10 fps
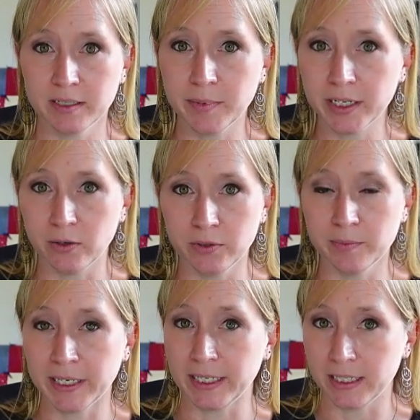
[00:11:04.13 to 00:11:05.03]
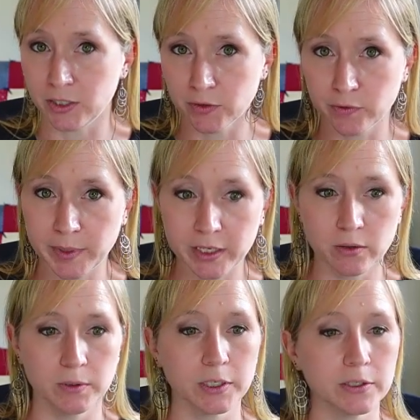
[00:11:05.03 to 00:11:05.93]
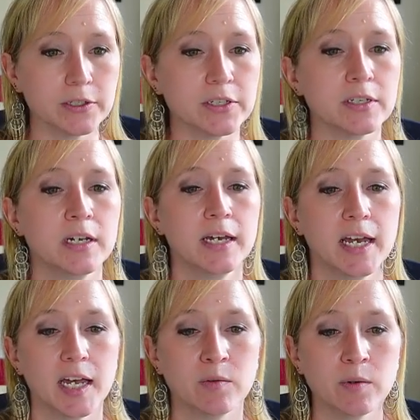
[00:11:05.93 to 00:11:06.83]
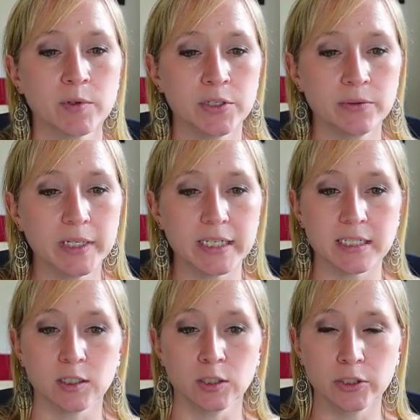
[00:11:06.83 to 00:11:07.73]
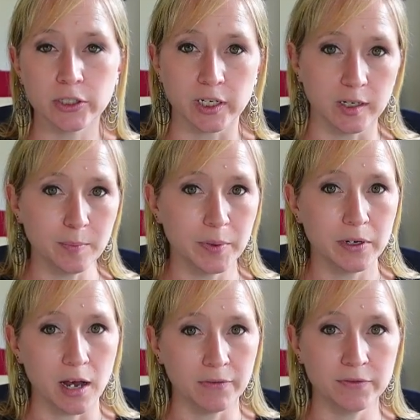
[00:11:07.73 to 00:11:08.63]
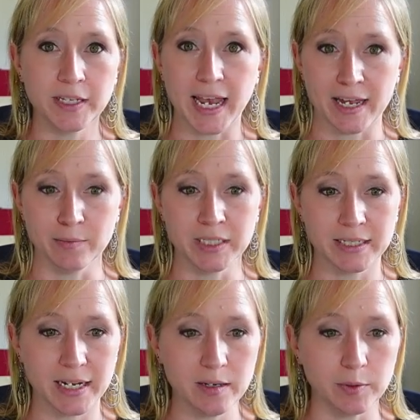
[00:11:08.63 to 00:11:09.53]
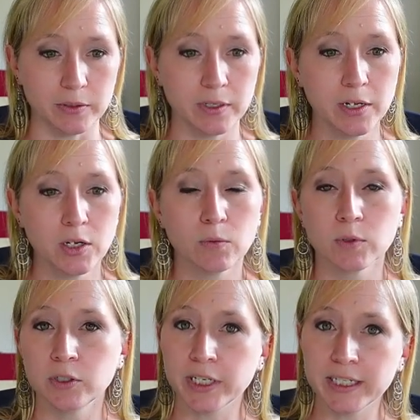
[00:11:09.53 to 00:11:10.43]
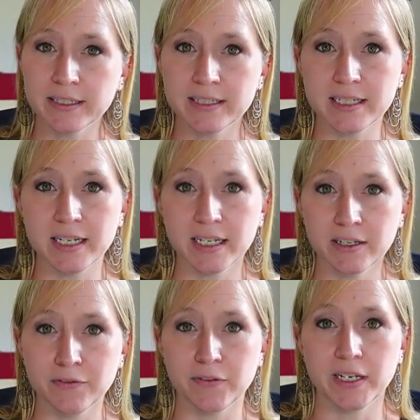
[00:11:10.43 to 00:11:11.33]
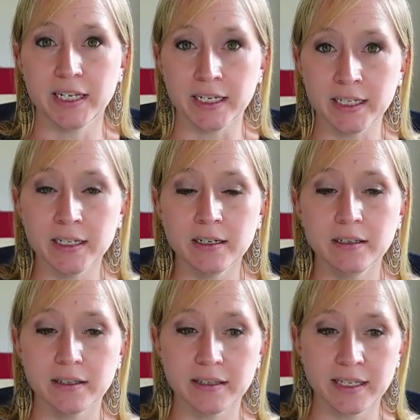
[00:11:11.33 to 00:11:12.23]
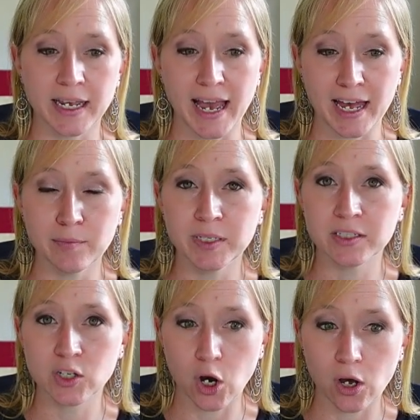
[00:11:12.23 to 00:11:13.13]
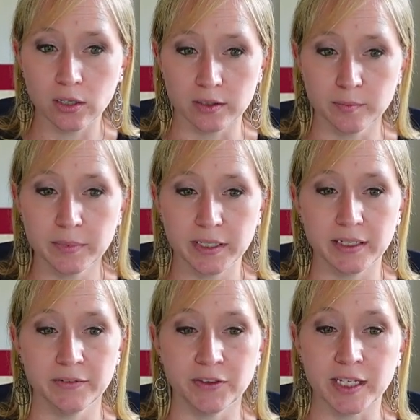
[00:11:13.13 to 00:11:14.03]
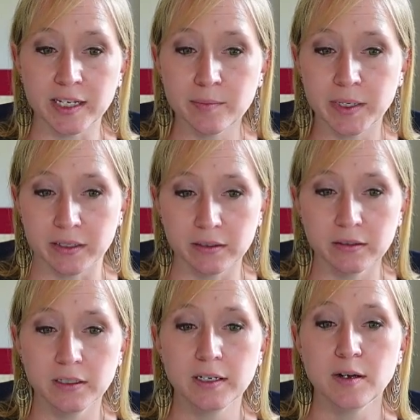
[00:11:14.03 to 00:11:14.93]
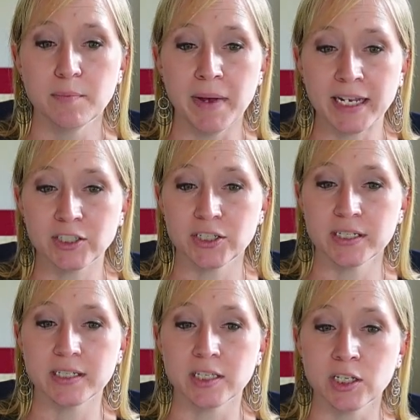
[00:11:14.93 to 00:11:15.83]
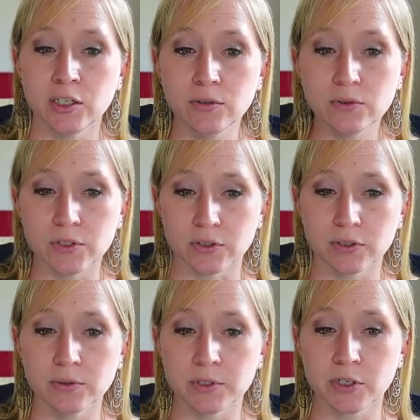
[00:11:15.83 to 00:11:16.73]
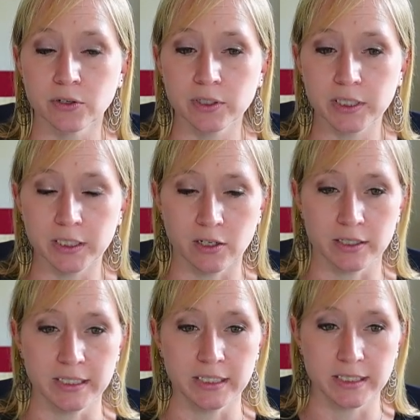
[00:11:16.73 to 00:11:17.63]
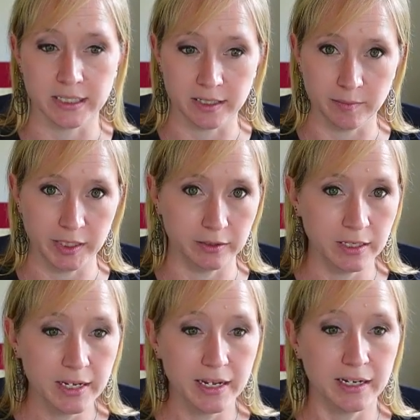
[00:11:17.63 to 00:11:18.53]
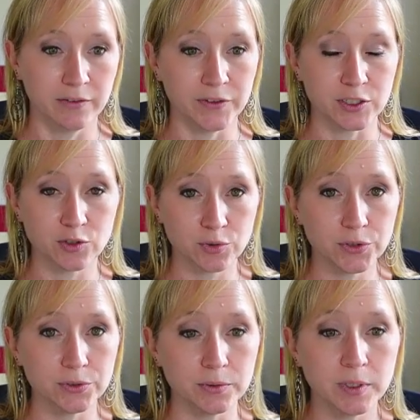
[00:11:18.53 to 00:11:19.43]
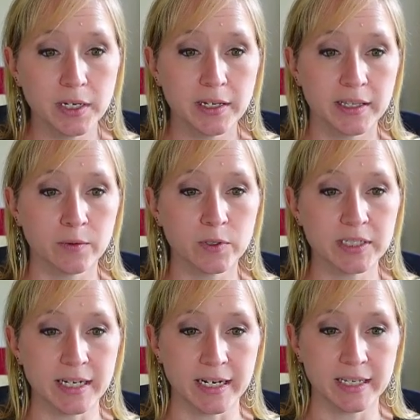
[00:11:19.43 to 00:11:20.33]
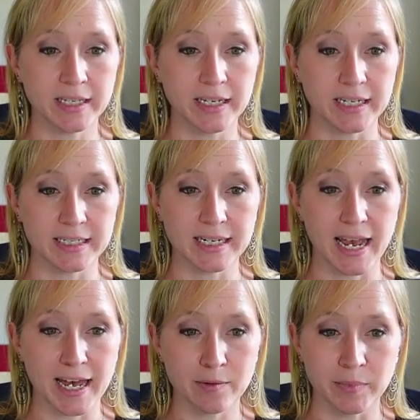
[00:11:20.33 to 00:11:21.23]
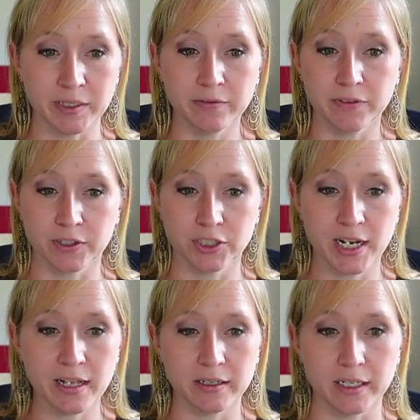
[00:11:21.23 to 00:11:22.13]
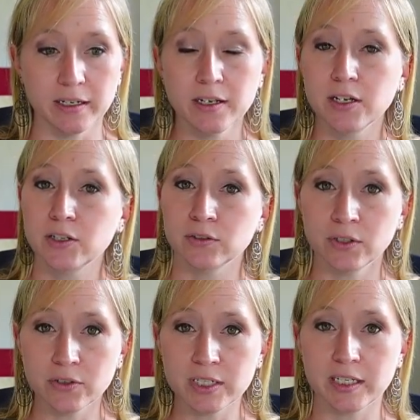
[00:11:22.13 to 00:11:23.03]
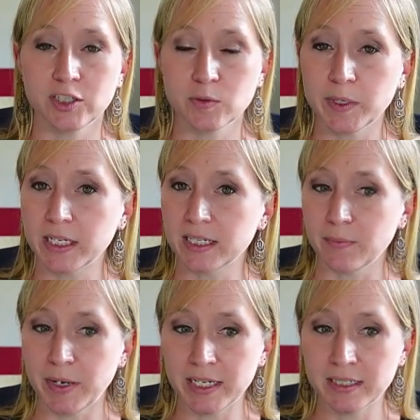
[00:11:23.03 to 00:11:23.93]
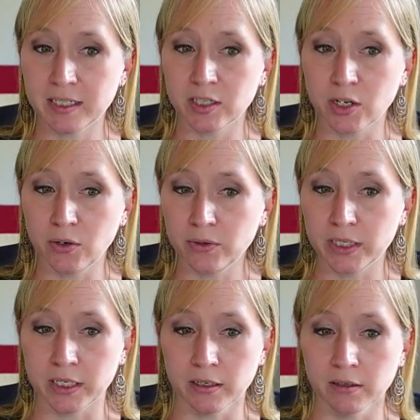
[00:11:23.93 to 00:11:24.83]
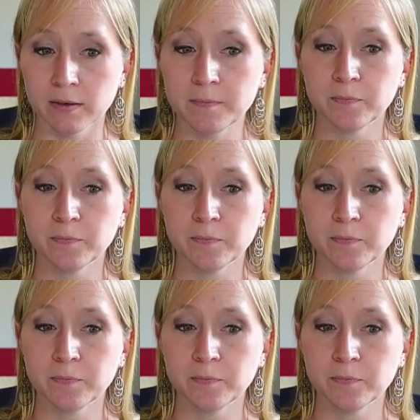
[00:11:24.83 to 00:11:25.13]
my code to make it easier for my coworkers. And what we're doing is a lookup off of the admin table. We're looking to see if in the admin's column, if the email matches the user who is currently logged in's email. And if it's true, then we're setting the is admin functionality. You'll notice that just because I pasted the code in here,